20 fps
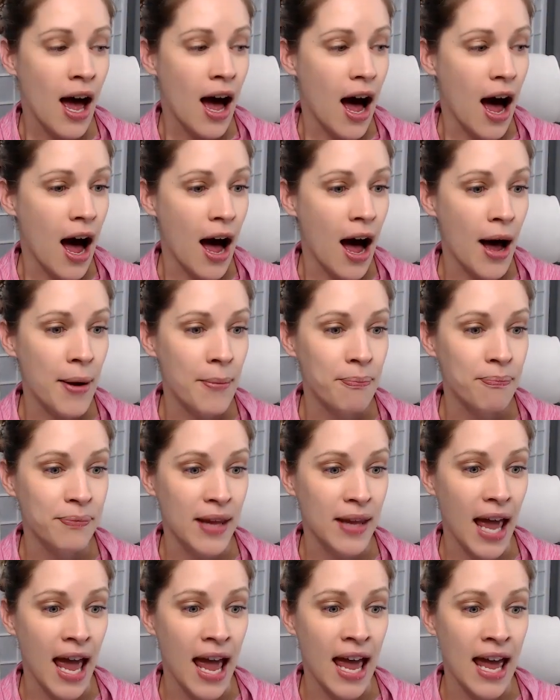Um,
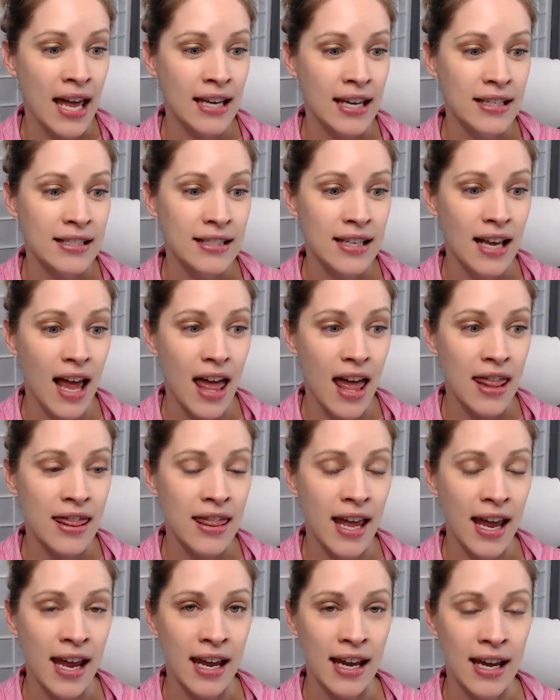and
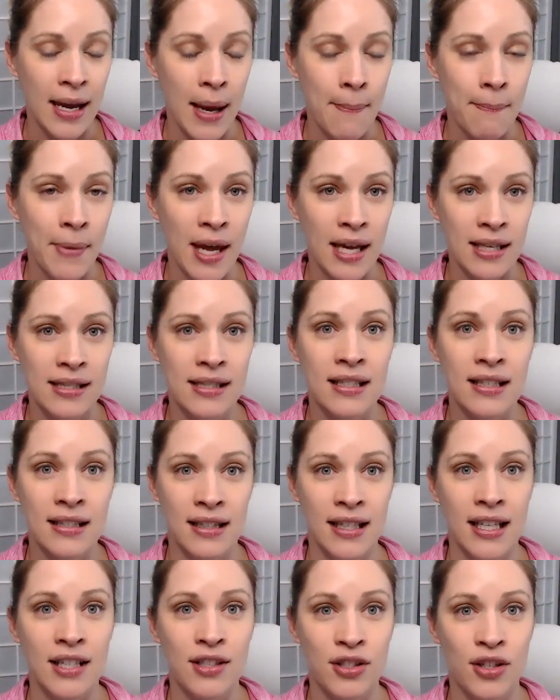they
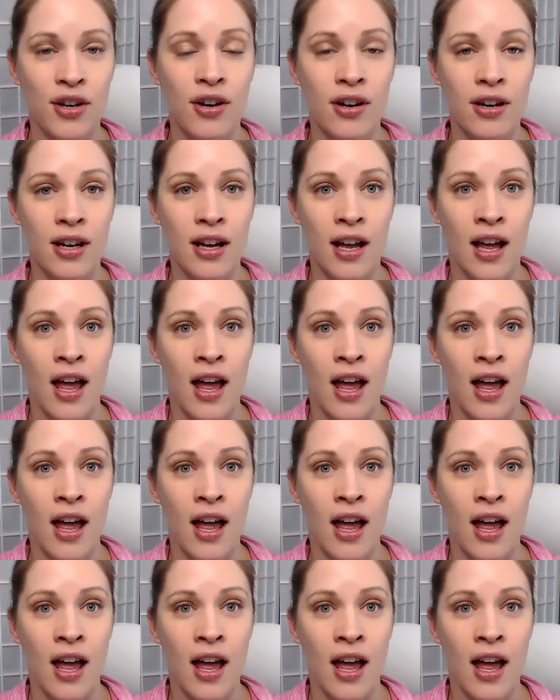basically took